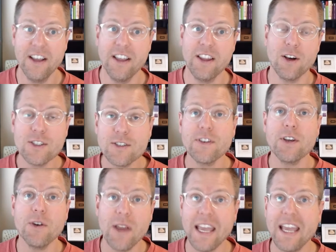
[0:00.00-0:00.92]
Those of
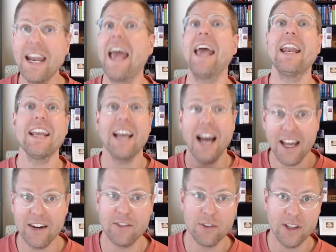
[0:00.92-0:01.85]
you in any
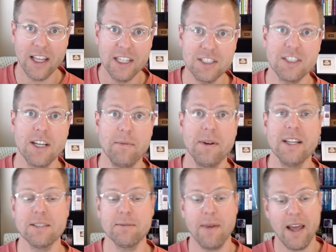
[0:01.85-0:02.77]
kind of relationship, it
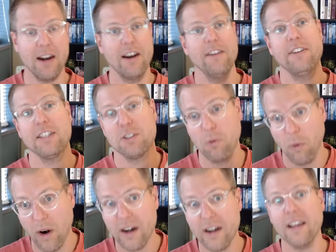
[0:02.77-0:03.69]
doesn't matter if it's
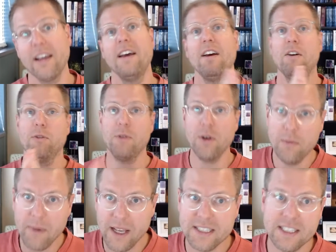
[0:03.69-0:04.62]
work,
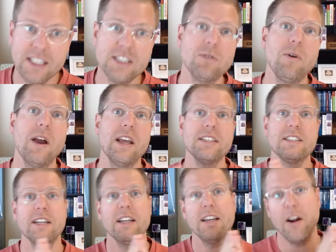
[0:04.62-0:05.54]
roommate
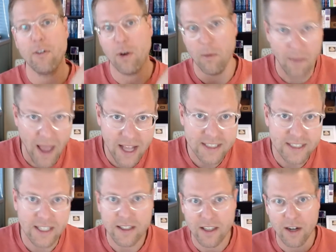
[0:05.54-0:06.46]
situation, a
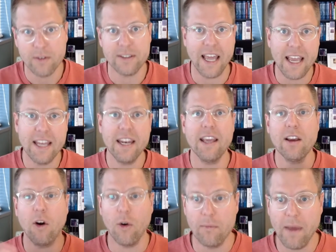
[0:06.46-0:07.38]
romantic, you know,
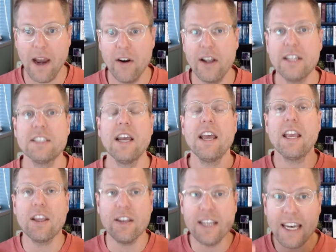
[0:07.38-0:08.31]
dating or marriage,
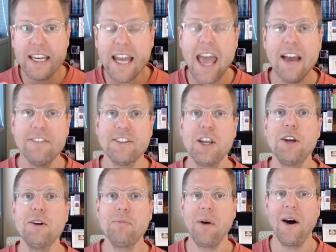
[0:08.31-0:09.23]
you need to have
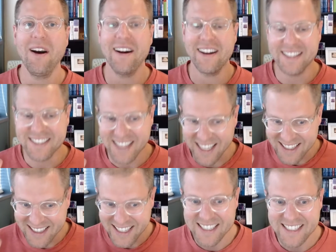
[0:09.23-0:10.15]
two parties
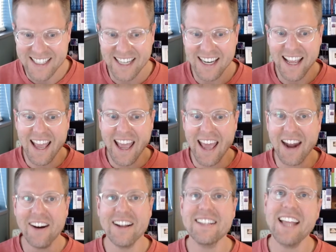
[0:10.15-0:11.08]
that listen
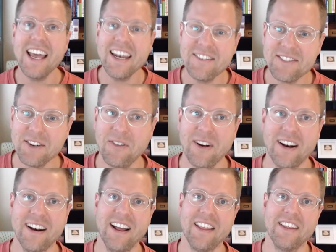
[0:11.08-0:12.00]
and are attentive to one
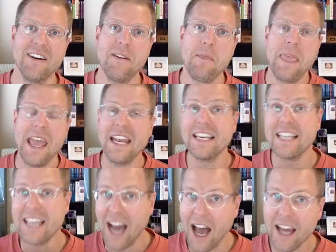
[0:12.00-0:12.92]
another.
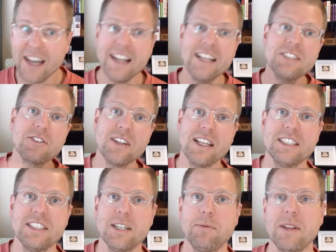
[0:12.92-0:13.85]
And God and his
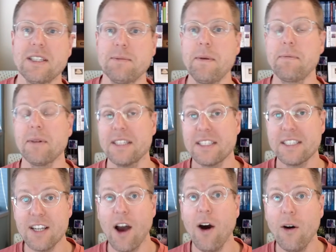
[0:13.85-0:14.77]
relationship with his people is
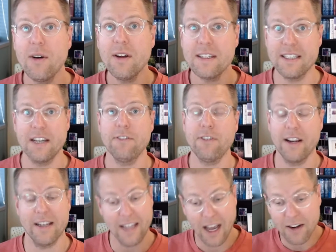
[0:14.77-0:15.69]
no
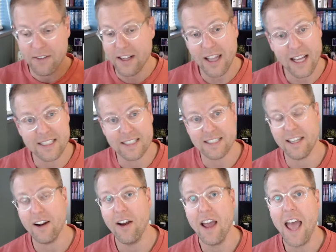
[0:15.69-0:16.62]
different. And God realizes,
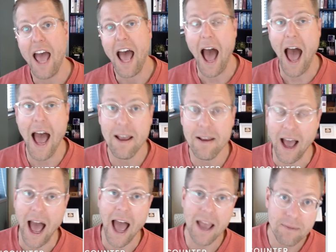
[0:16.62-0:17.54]
you know,
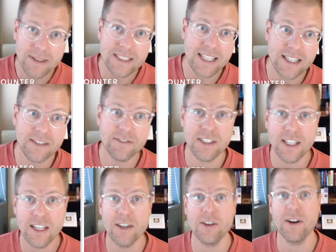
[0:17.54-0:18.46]
I'm attentive to
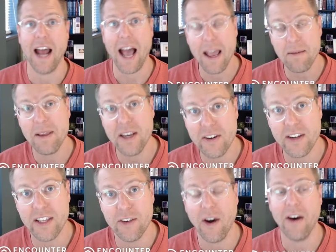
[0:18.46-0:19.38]
you and I'm
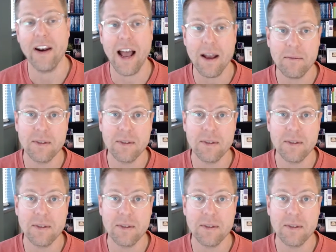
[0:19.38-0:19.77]
hearing you out and I'm